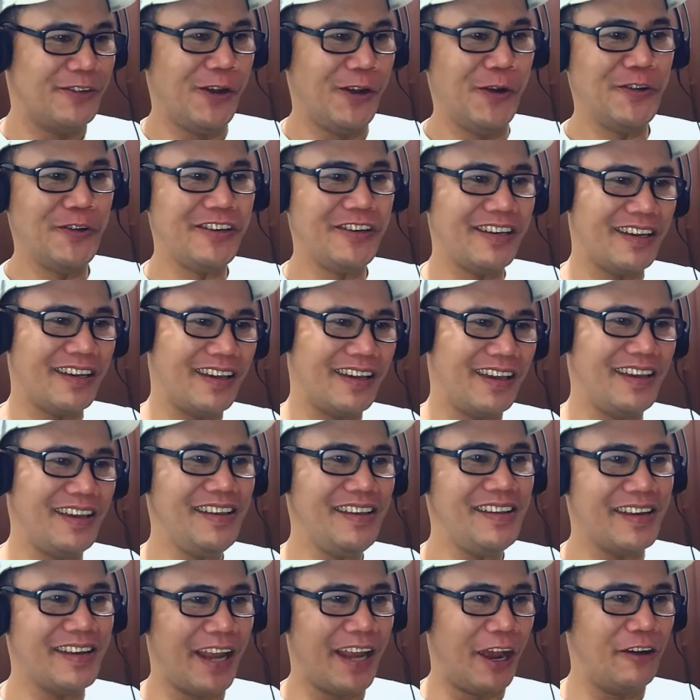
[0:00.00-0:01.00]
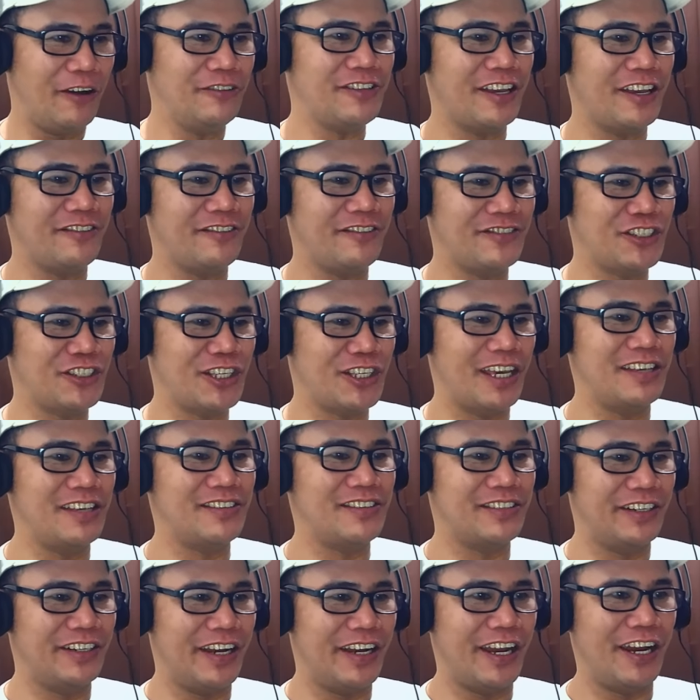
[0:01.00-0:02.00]
Okay, now they have
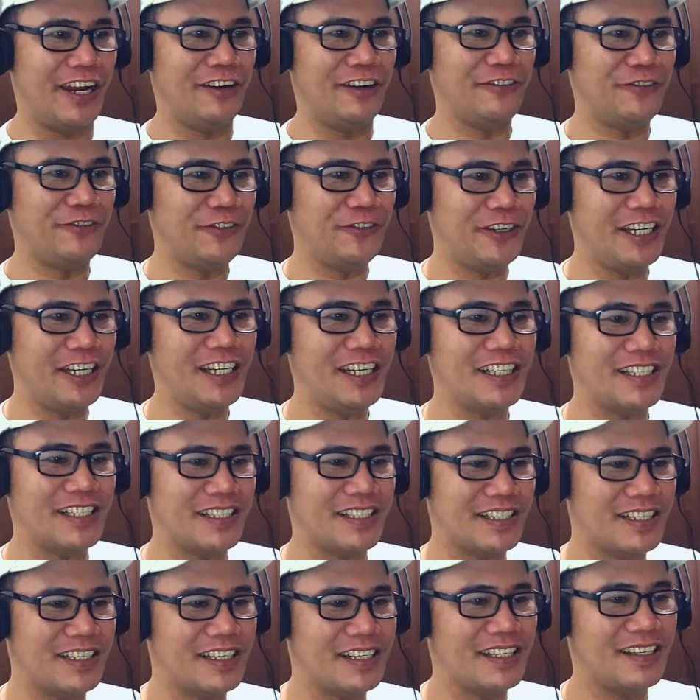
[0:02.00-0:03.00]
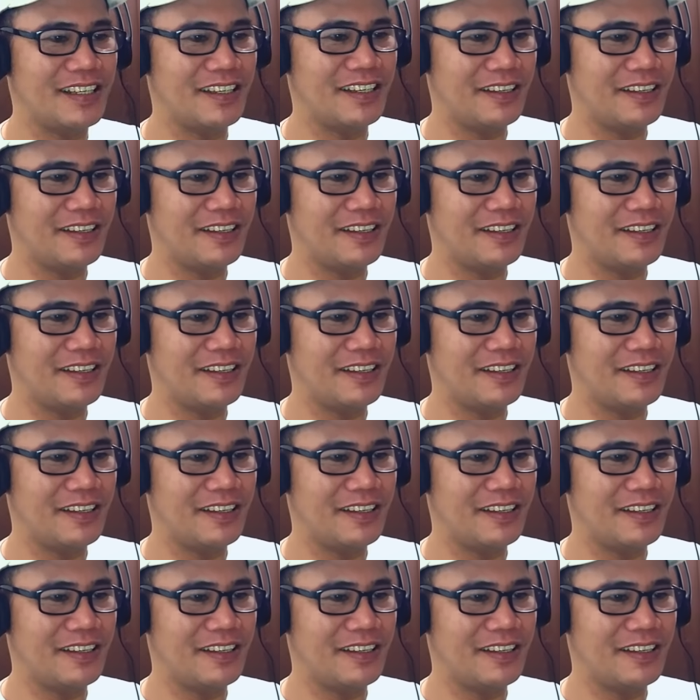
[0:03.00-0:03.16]
changed their outfits.